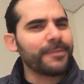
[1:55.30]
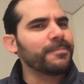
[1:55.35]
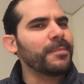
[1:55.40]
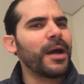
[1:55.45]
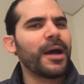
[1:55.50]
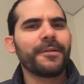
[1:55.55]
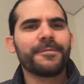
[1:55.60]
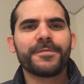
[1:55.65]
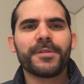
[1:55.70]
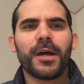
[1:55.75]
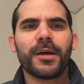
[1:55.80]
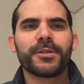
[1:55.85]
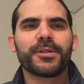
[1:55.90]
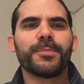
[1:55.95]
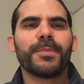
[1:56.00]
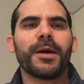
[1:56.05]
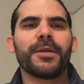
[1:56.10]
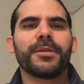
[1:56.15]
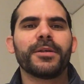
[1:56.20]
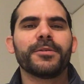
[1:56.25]
I've talked
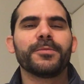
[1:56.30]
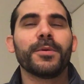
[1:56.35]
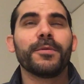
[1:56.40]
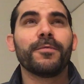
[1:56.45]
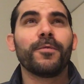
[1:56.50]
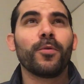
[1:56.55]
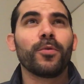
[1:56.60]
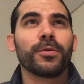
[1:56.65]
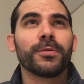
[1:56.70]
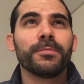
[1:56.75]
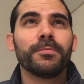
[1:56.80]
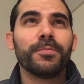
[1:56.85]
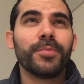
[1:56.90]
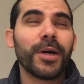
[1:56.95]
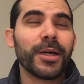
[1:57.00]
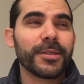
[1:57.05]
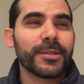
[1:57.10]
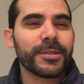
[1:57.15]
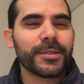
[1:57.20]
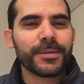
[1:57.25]
about this before,
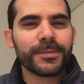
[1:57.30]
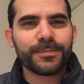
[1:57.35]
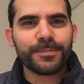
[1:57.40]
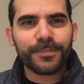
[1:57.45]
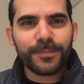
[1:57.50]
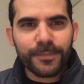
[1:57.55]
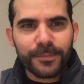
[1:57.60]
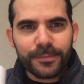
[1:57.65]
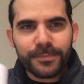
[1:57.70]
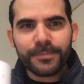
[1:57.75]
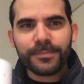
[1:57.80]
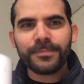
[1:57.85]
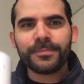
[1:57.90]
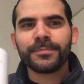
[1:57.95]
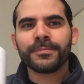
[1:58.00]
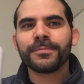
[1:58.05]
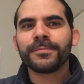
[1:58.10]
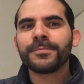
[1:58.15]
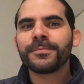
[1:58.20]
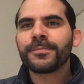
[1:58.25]
but
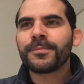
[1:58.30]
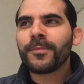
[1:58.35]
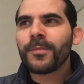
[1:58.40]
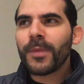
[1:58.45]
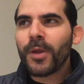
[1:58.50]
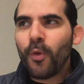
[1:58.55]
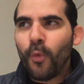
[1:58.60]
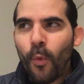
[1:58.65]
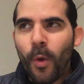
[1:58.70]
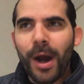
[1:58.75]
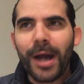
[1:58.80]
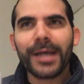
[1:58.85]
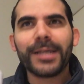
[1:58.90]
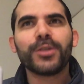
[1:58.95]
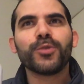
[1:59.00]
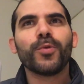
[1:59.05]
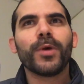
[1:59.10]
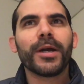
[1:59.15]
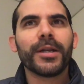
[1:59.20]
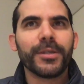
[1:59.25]
why
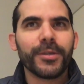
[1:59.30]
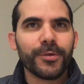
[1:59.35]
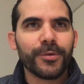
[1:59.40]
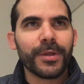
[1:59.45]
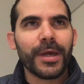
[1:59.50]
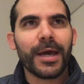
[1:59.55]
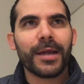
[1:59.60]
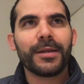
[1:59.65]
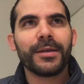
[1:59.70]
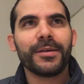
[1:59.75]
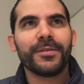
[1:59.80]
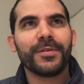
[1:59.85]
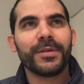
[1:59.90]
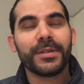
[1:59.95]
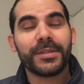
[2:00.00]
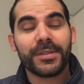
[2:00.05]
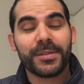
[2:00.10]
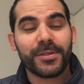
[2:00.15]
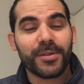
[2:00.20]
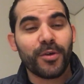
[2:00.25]
do I do that?
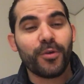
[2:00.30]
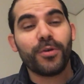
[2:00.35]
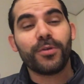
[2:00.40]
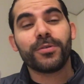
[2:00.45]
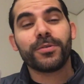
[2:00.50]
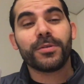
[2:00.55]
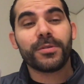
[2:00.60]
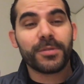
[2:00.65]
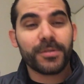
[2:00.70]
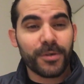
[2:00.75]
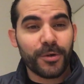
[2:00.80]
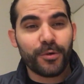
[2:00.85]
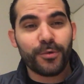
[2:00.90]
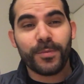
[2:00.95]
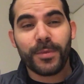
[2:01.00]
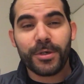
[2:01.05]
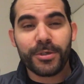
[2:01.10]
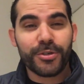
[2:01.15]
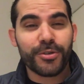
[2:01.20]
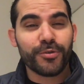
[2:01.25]
It's so
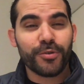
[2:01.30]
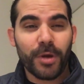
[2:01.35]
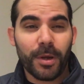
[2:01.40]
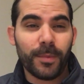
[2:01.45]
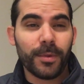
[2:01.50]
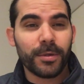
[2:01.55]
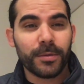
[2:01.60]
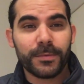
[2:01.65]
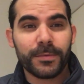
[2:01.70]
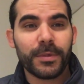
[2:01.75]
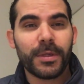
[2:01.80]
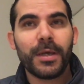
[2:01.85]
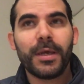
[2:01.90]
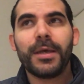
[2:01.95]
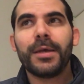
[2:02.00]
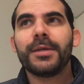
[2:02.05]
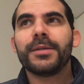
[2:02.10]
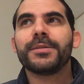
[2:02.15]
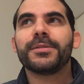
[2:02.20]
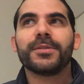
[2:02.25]
much trouble,
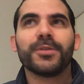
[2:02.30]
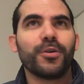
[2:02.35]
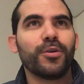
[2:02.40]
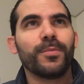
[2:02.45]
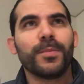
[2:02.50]
so